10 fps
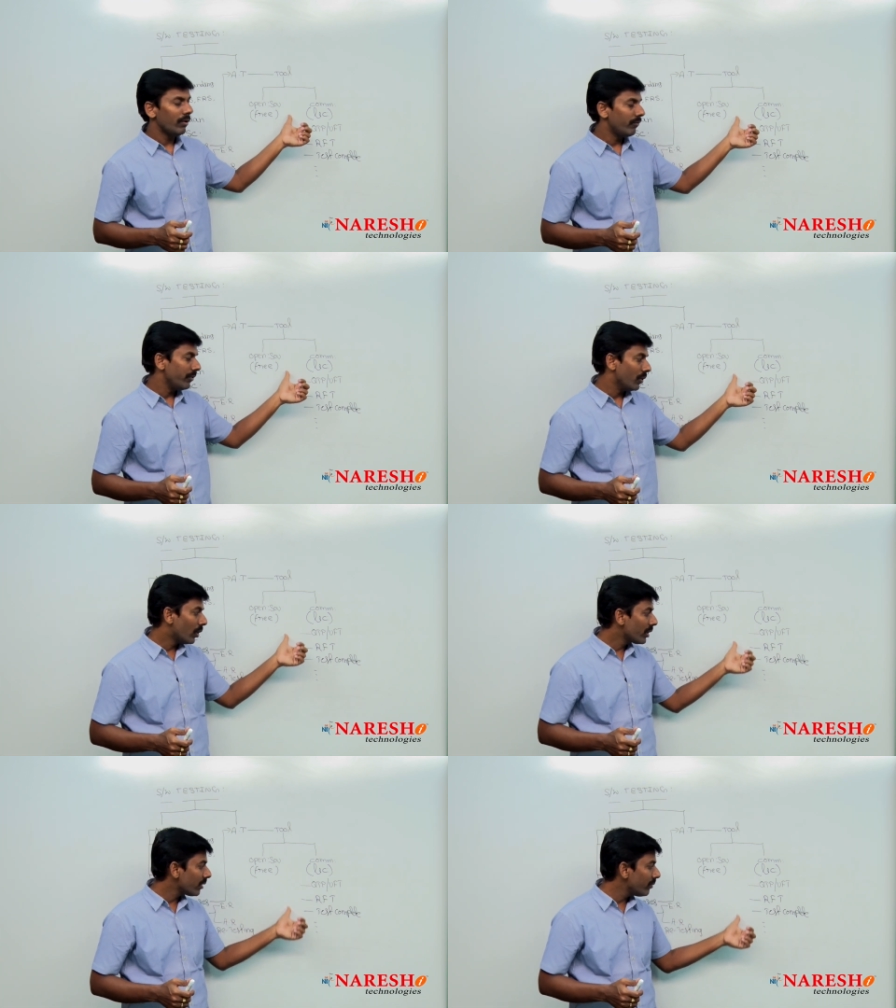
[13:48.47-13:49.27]
If you
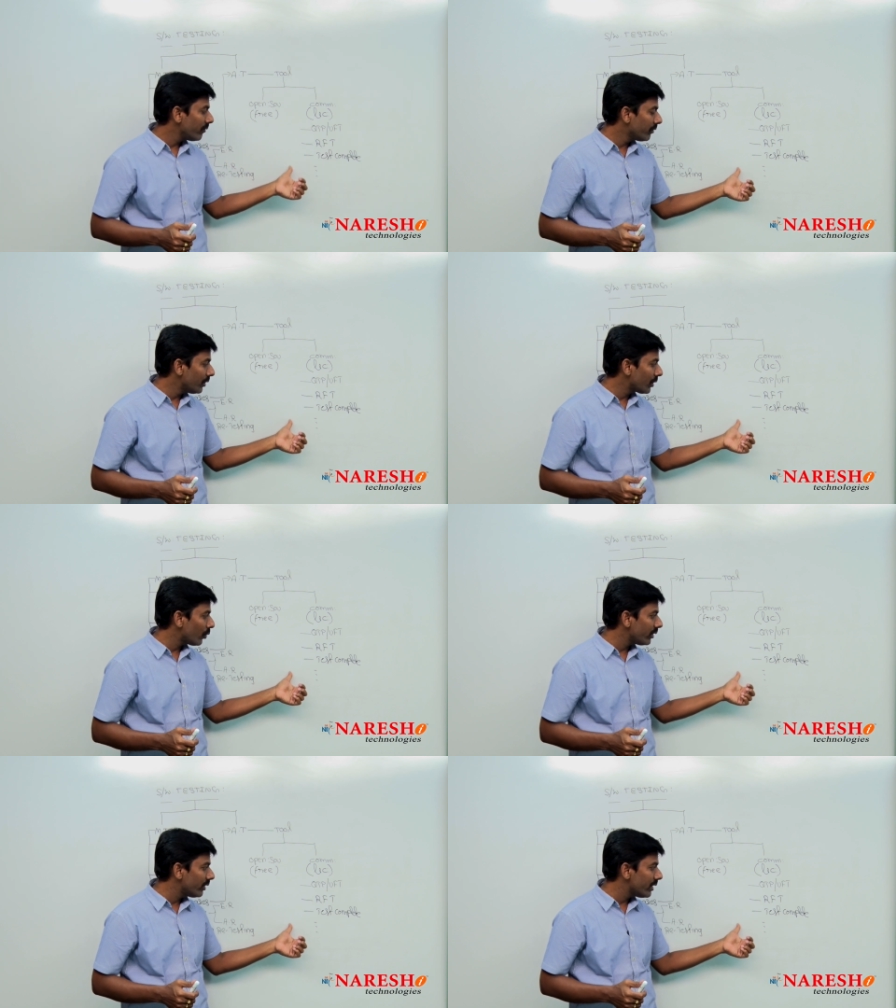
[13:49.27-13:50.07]
want to be work
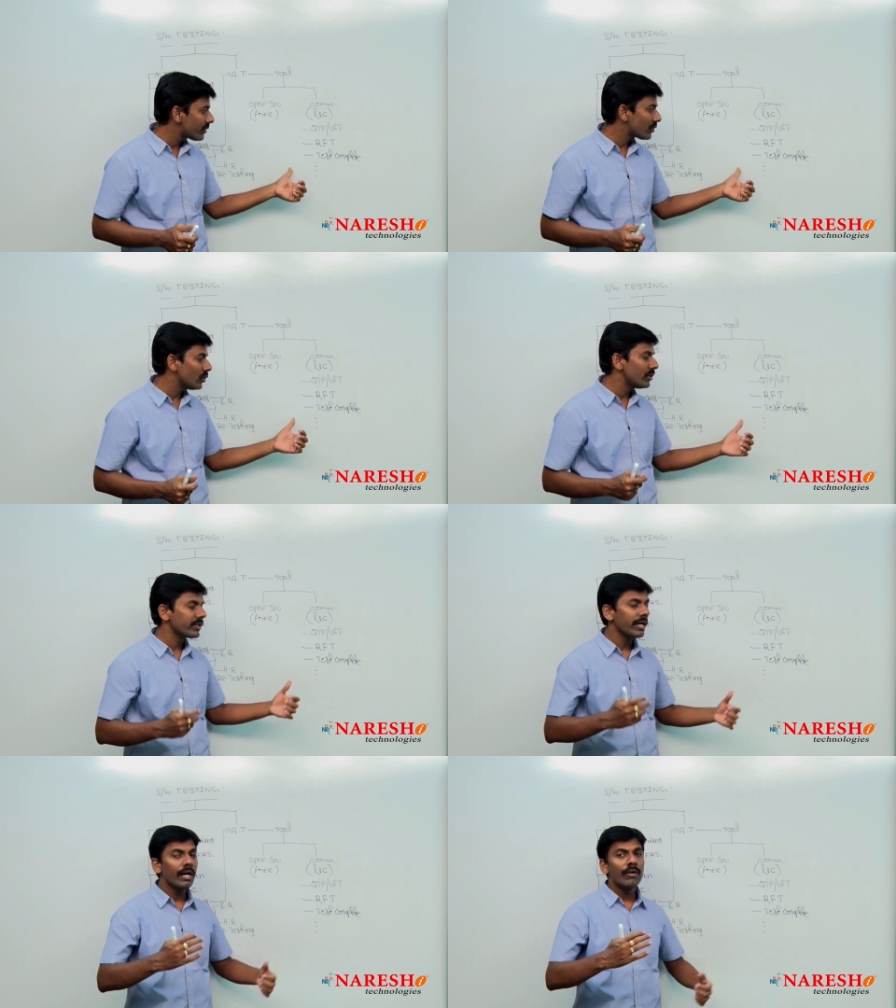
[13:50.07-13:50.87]
with these
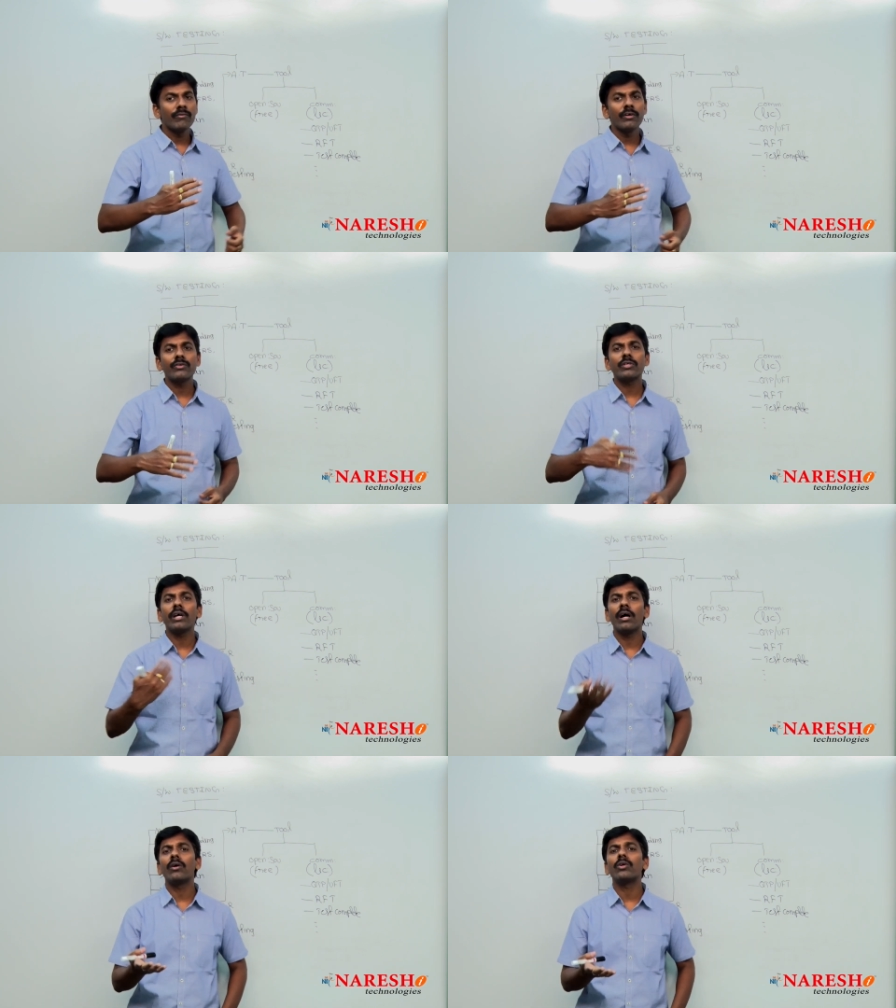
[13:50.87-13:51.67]
tools, first
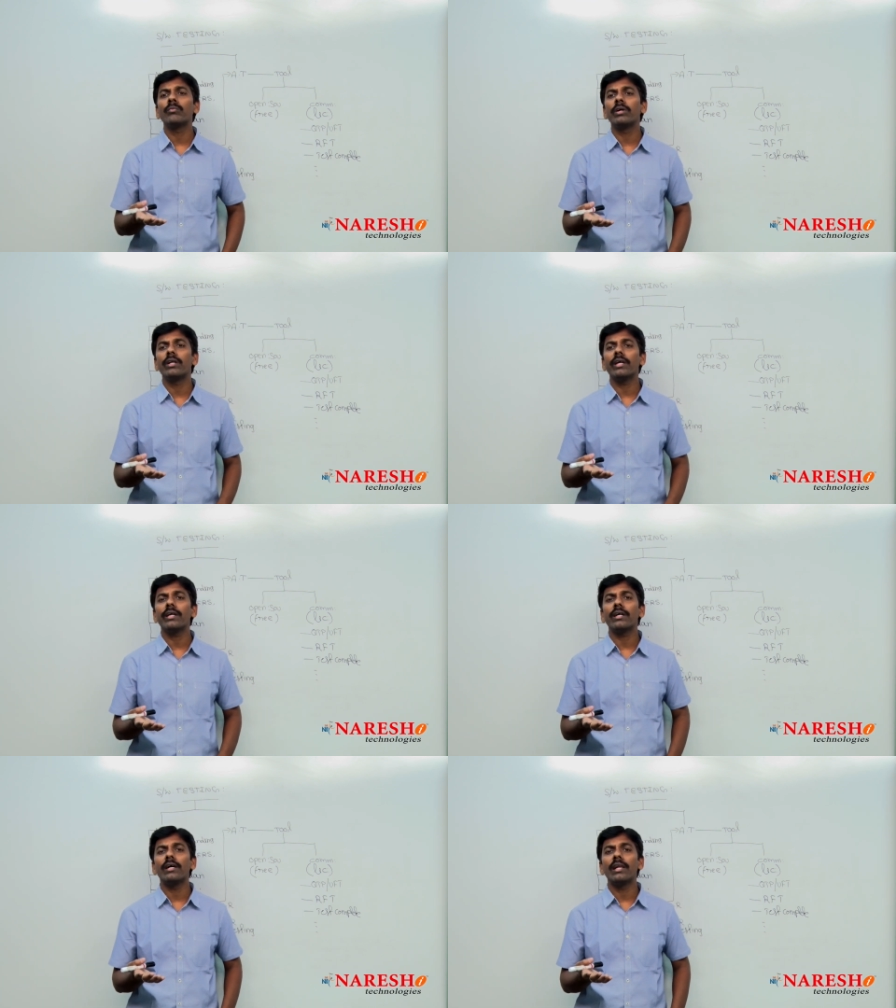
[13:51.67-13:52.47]
you have to be
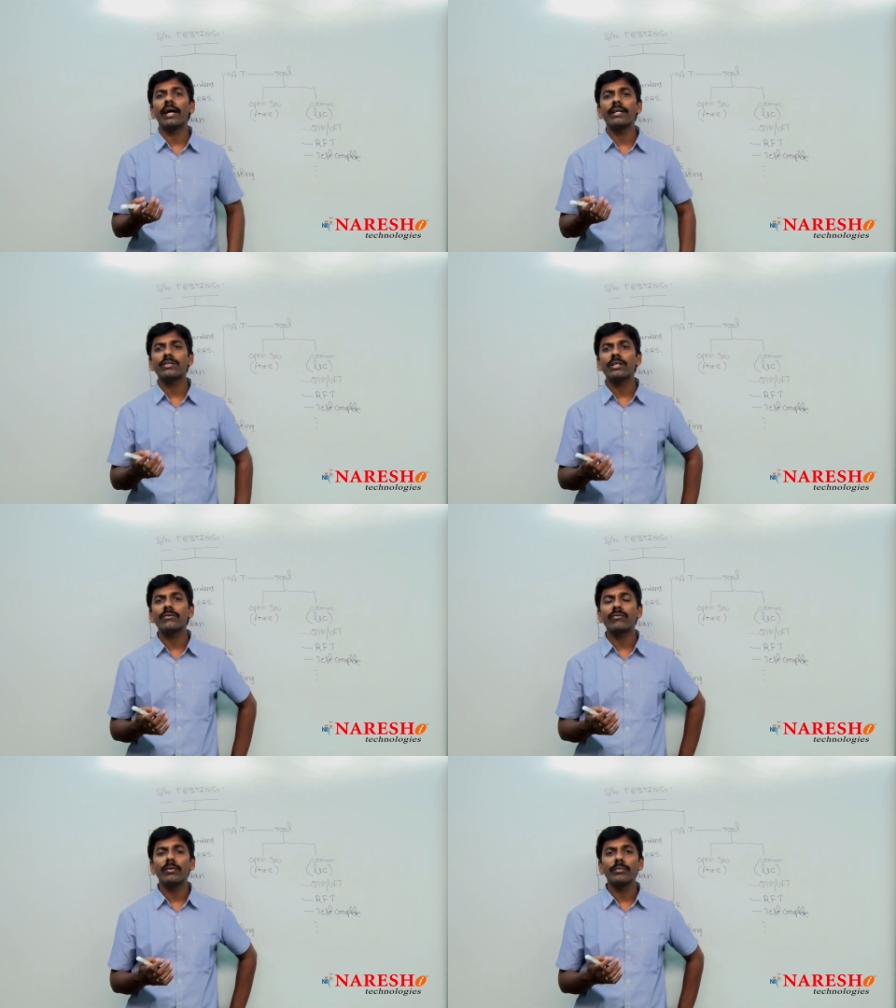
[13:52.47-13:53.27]
take
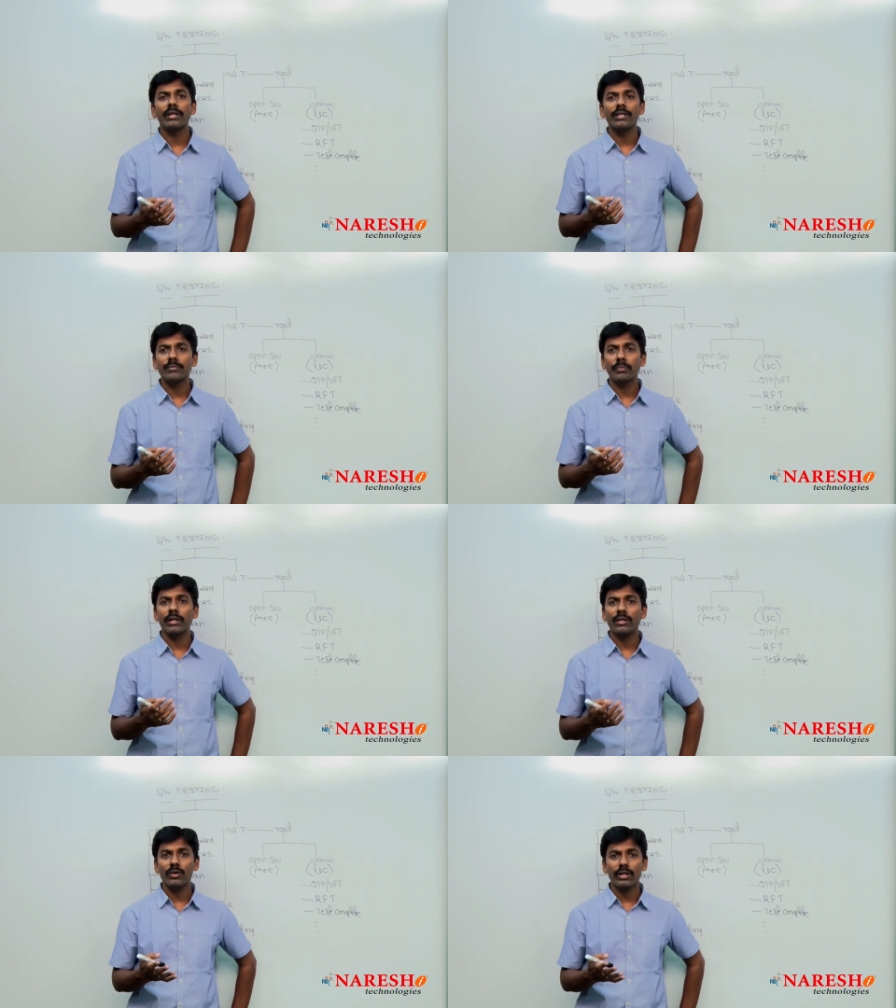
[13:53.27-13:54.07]
license from the
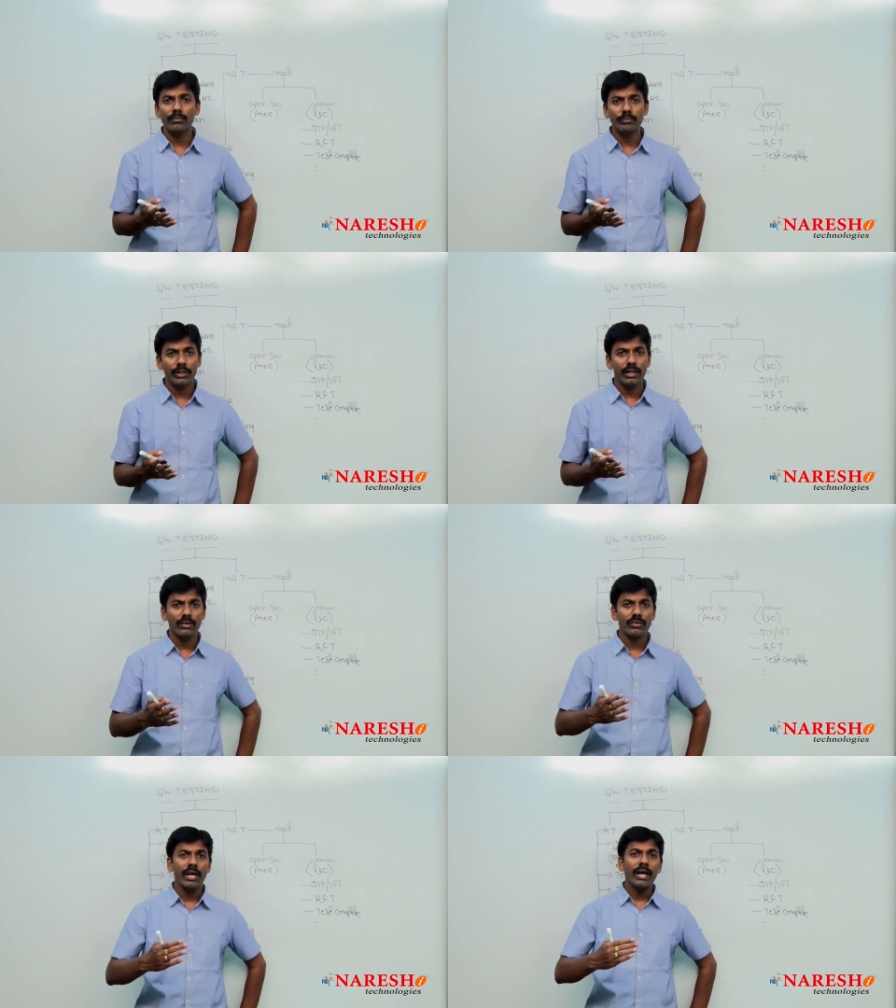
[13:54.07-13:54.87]
respective companies